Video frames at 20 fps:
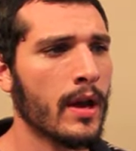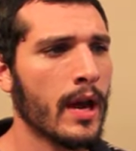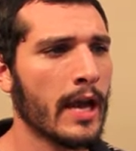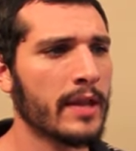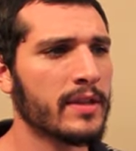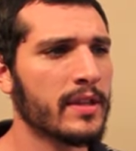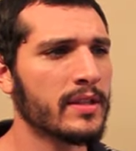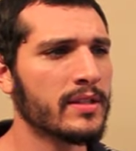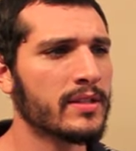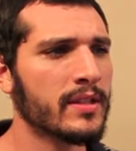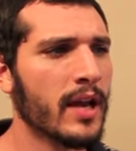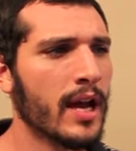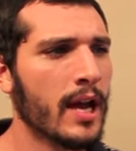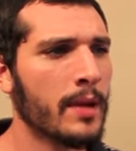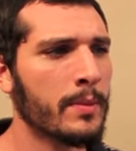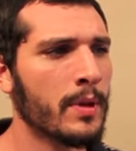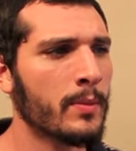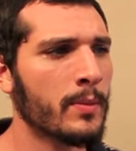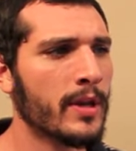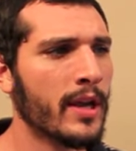At this
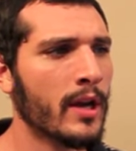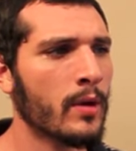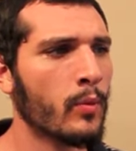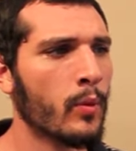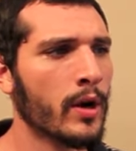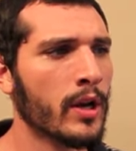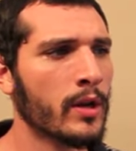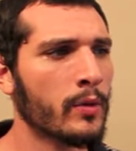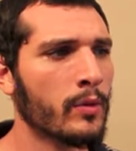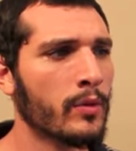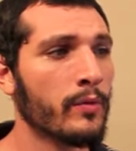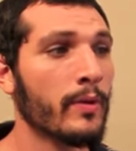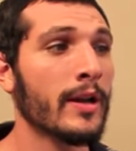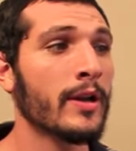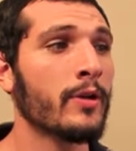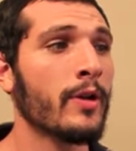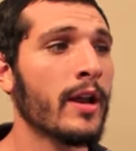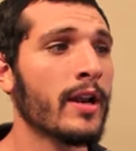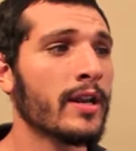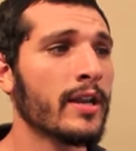time, he began working with
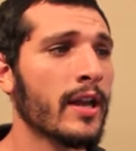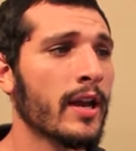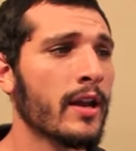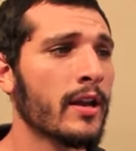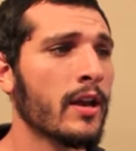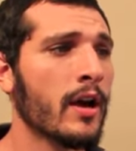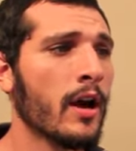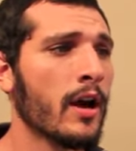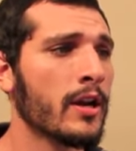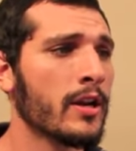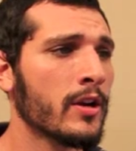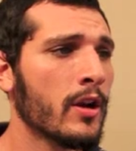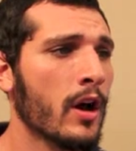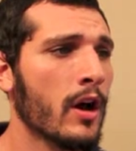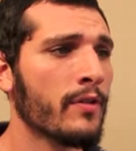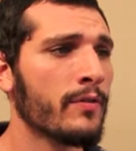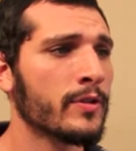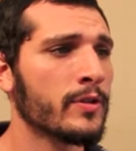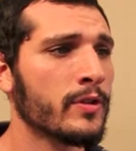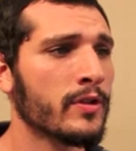Radiohead again on and
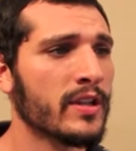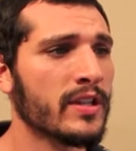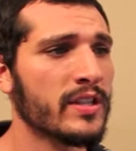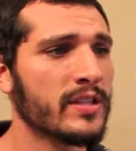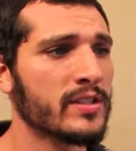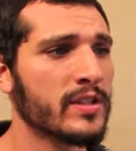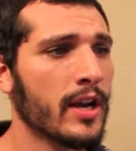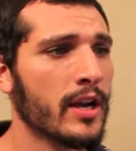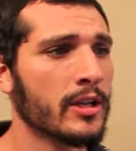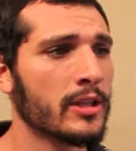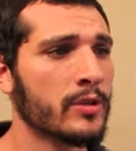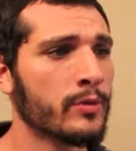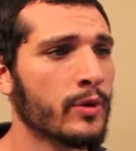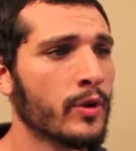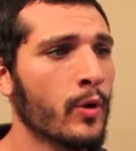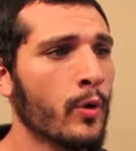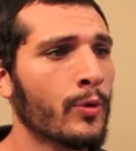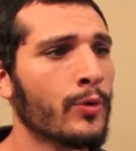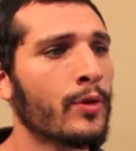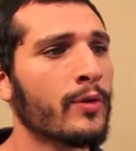off until they decided to
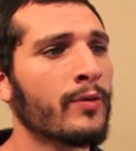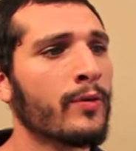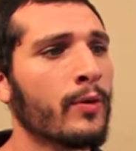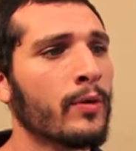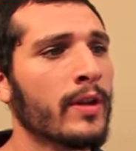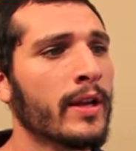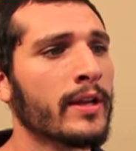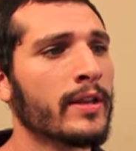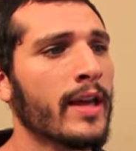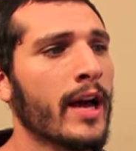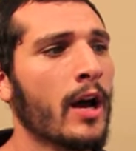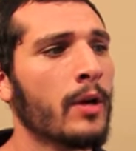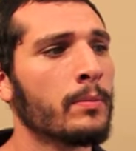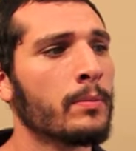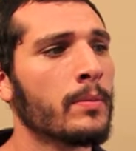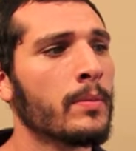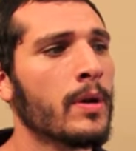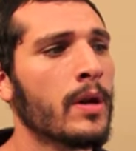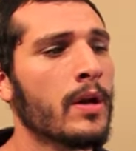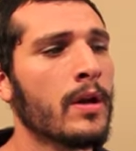record their full-length
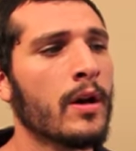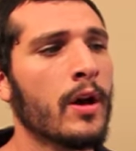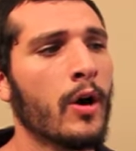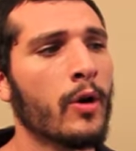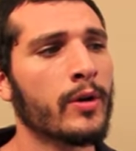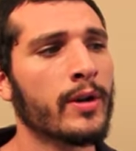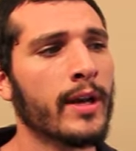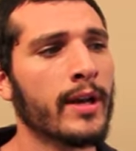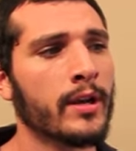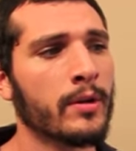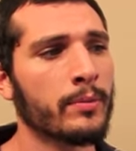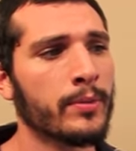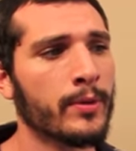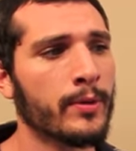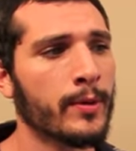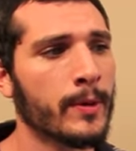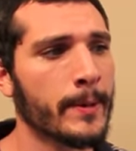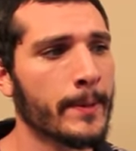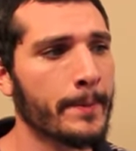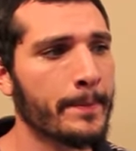album, OK
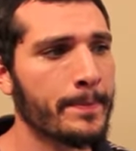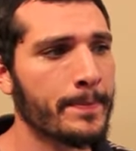Computer.